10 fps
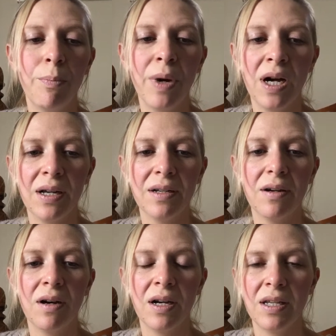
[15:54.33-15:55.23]
But
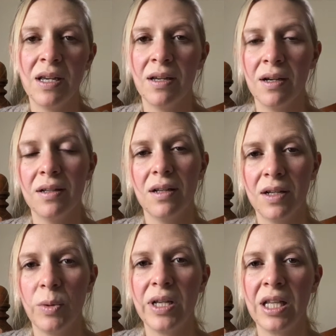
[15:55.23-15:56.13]
I
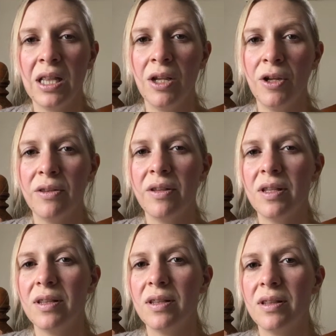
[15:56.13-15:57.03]
quickly learnt
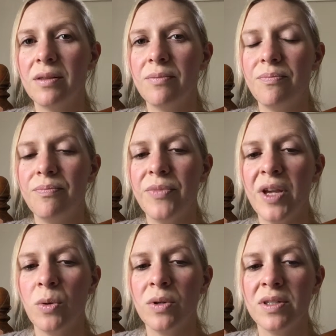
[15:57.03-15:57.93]
that
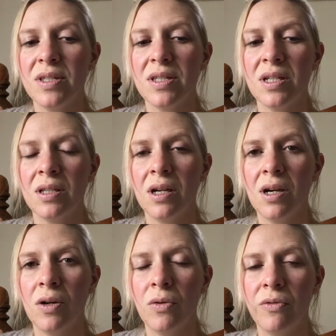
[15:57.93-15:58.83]
there was still a
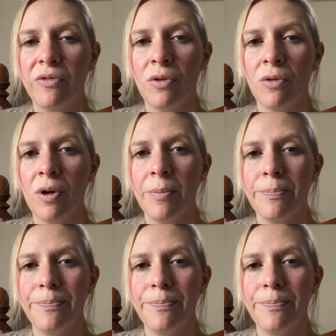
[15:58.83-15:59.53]
hole for